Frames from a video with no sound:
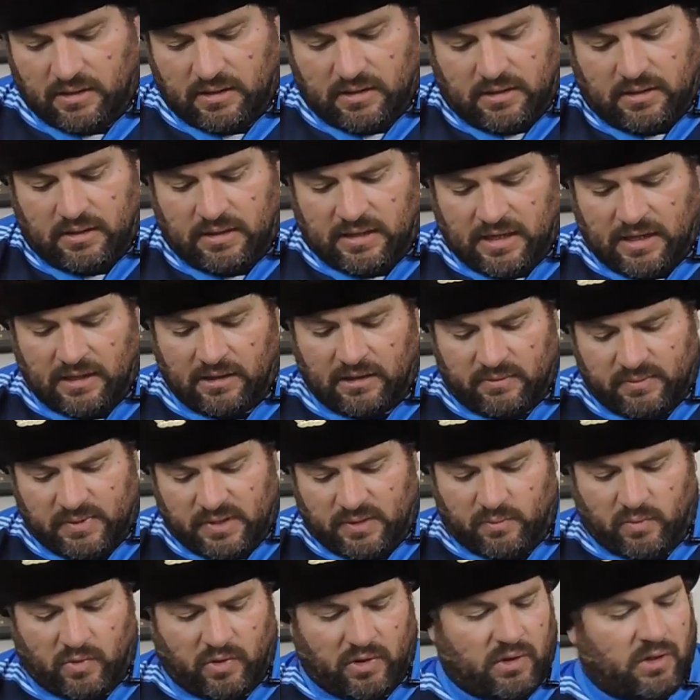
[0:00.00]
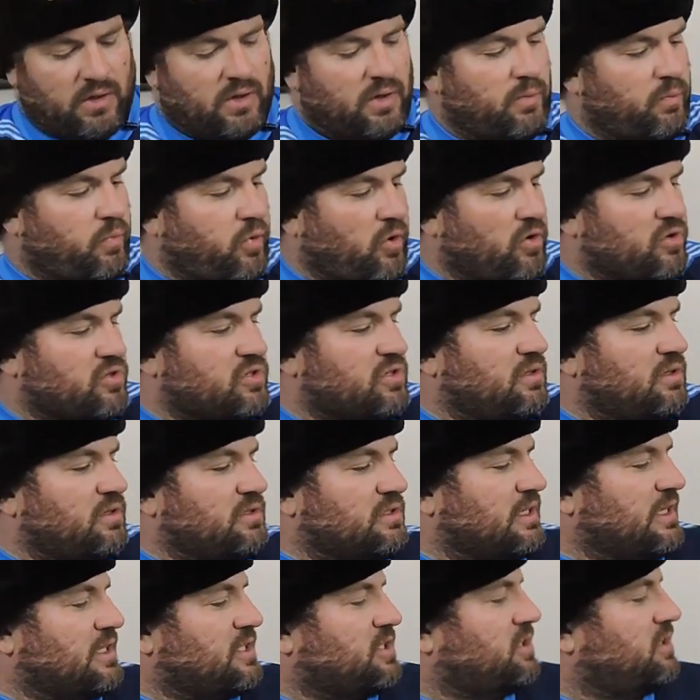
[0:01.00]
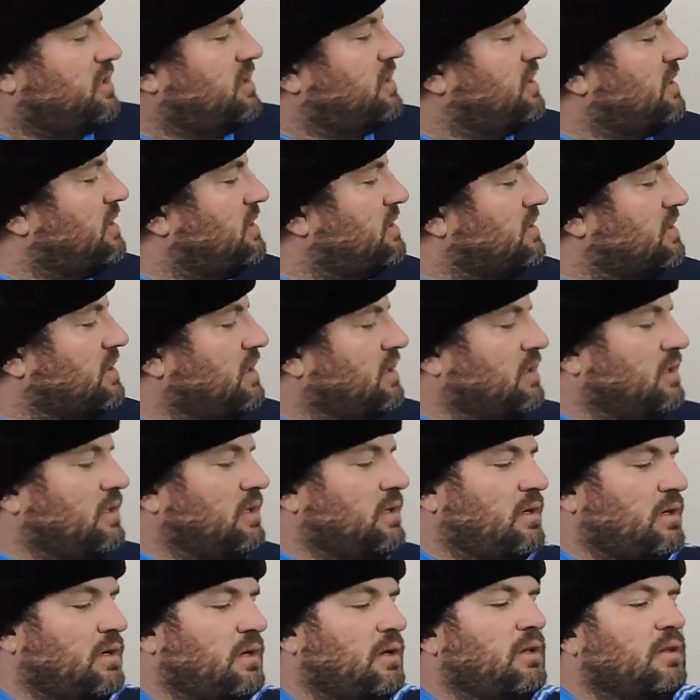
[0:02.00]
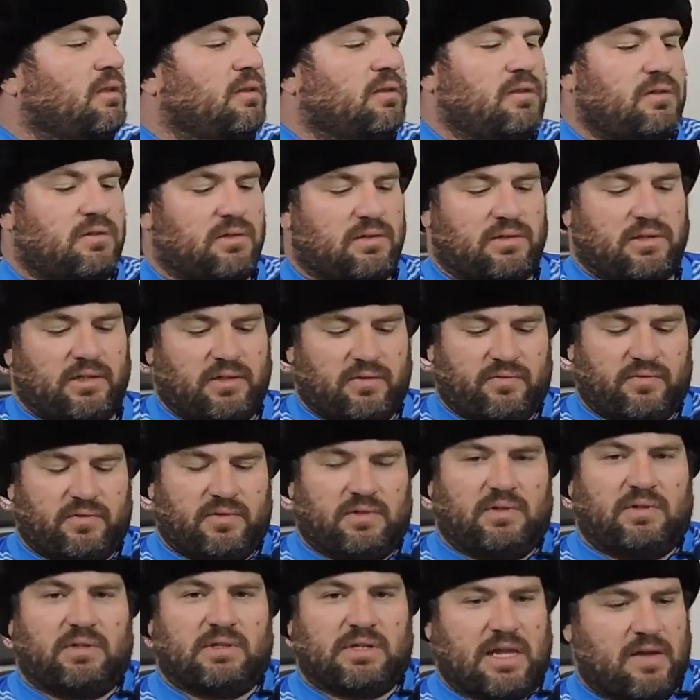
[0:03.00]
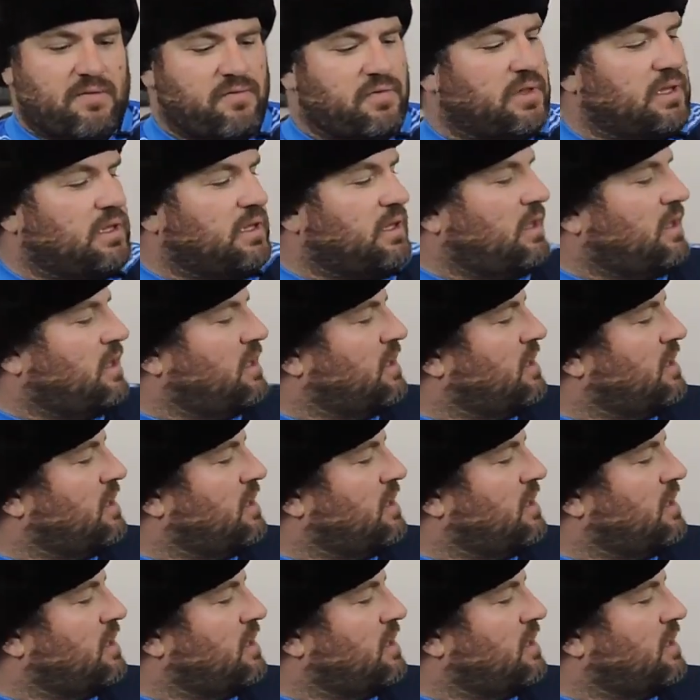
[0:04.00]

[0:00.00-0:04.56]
you got a little bit more personalization to this. This glove definitely